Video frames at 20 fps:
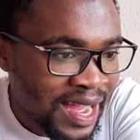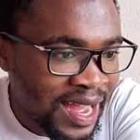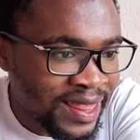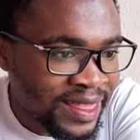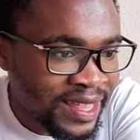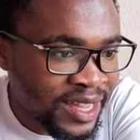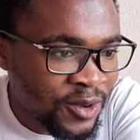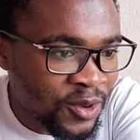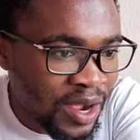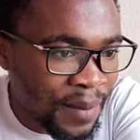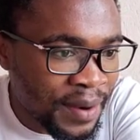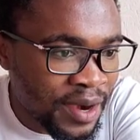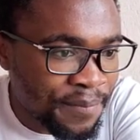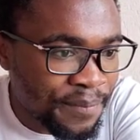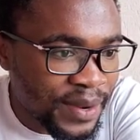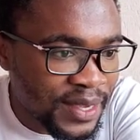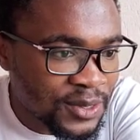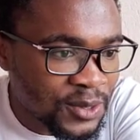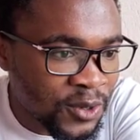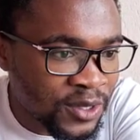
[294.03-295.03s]
and then you come
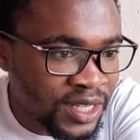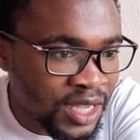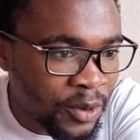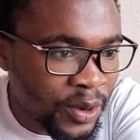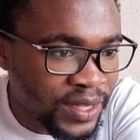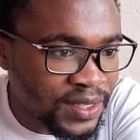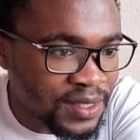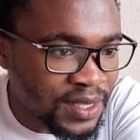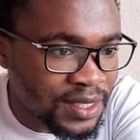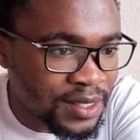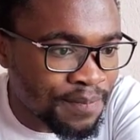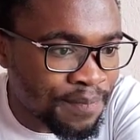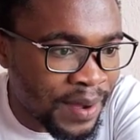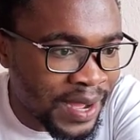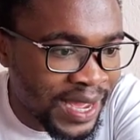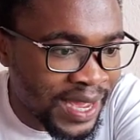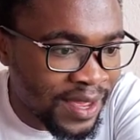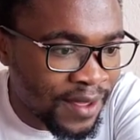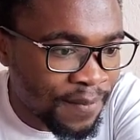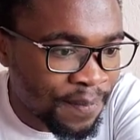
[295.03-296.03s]
and press on here where it says
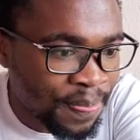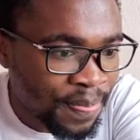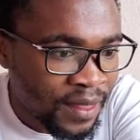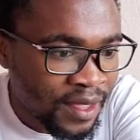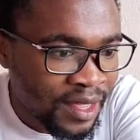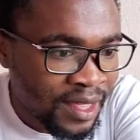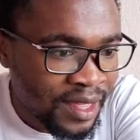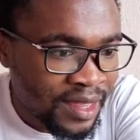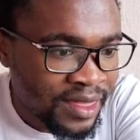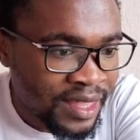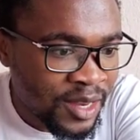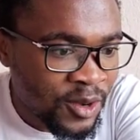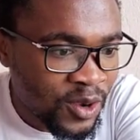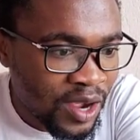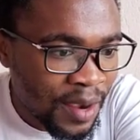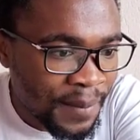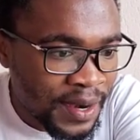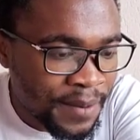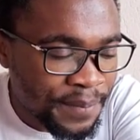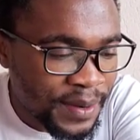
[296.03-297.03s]
buy. Then you
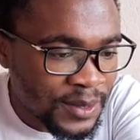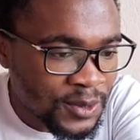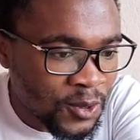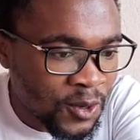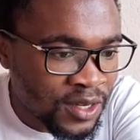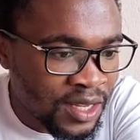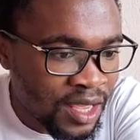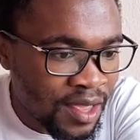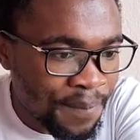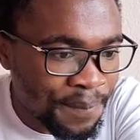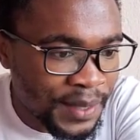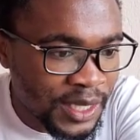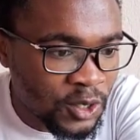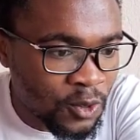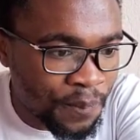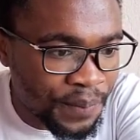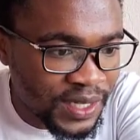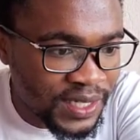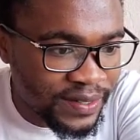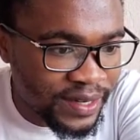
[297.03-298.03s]
come and press on
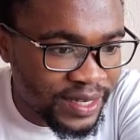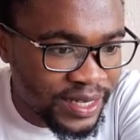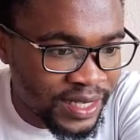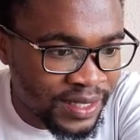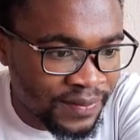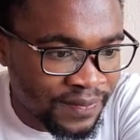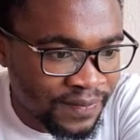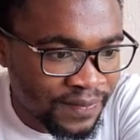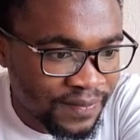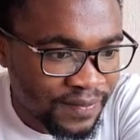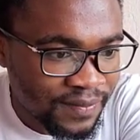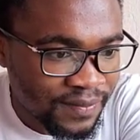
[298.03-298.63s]
P2P trading.